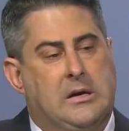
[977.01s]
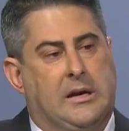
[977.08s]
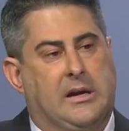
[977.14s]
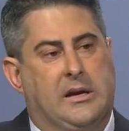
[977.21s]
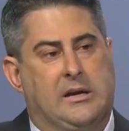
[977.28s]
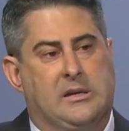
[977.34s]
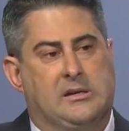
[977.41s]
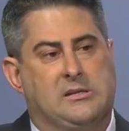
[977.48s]

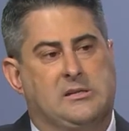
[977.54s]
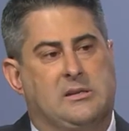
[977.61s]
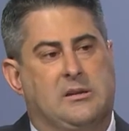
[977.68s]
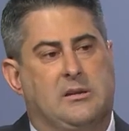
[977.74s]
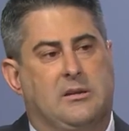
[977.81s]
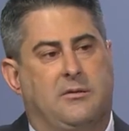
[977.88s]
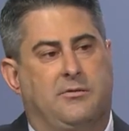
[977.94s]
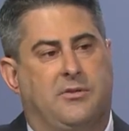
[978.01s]
is
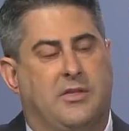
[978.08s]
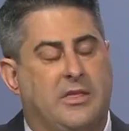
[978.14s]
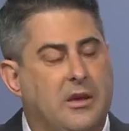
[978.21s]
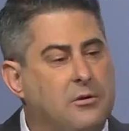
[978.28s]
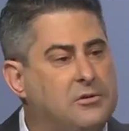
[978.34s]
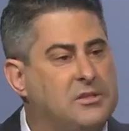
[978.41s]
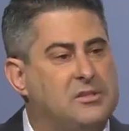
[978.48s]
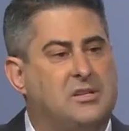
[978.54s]

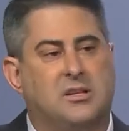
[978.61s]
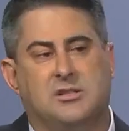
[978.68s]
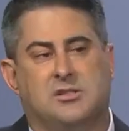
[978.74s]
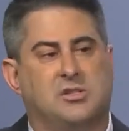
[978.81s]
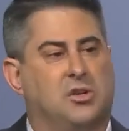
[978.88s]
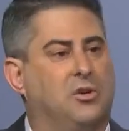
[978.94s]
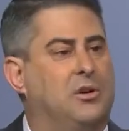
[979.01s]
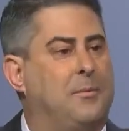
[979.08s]
they're just
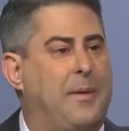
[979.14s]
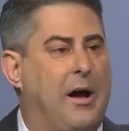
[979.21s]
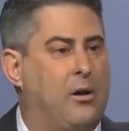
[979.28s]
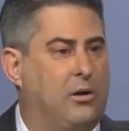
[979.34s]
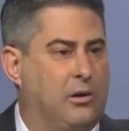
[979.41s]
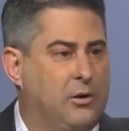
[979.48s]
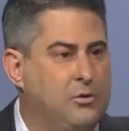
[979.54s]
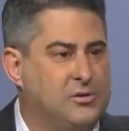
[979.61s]
concerned about
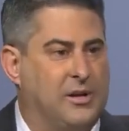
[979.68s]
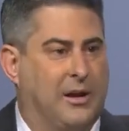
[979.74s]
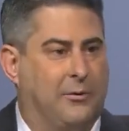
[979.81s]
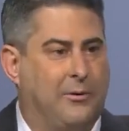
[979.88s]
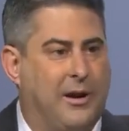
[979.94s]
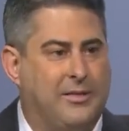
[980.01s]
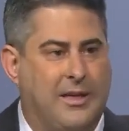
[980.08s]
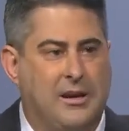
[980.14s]
losing, right?